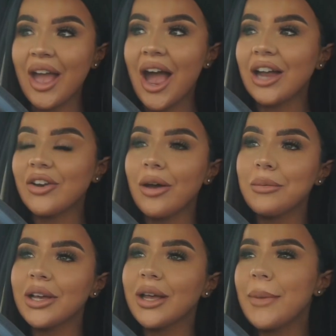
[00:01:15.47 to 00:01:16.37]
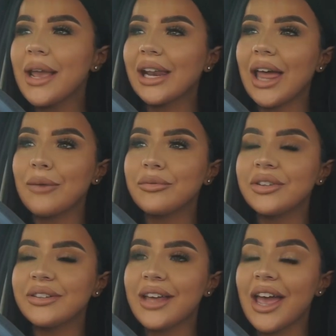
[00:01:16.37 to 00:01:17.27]
I know I'm looking a bit glam for
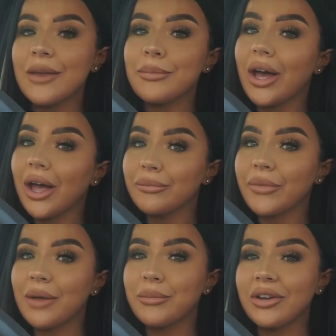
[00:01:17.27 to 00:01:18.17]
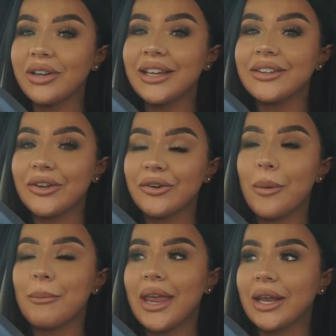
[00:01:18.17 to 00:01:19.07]
today, but I mainly do
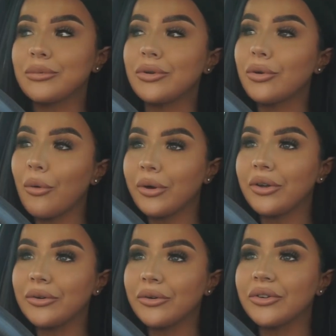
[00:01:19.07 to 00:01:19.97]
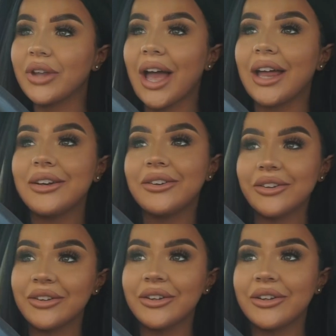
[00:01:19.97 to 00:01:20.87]
makeup tutorials and
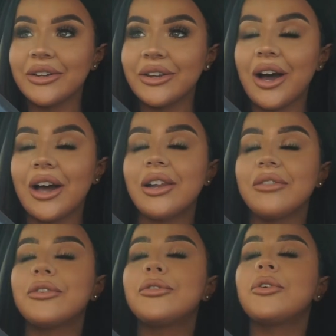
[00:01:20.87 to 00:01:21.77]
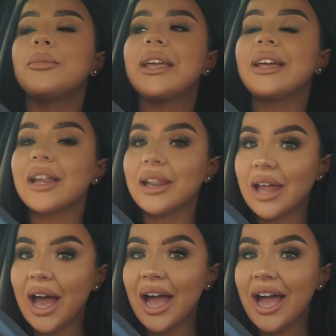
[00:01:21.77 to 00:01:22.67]
I love a full beat
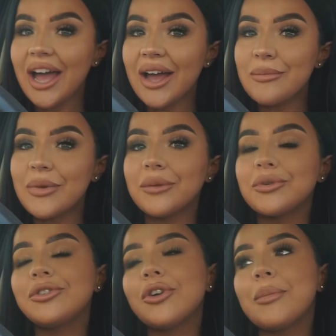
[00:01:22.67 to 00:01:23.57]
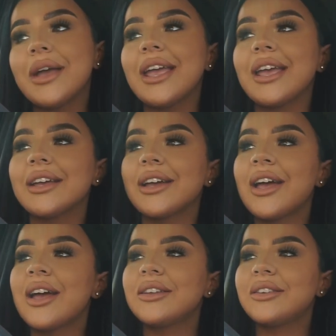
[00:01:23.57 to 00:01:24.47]
glam when I'm shopping.
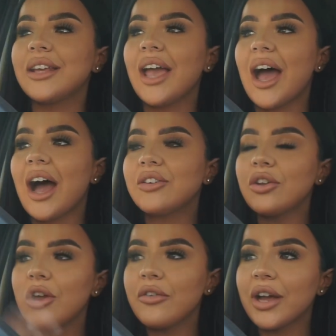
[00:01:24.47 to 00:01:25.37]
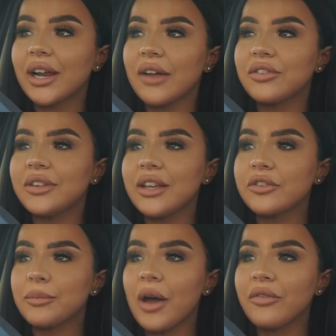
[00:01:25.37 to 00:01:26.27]
So yeah, I don't know if I'm gonna have to ditch
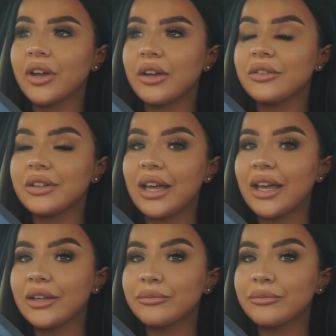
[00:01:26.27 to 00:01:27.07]
the puffer coat today,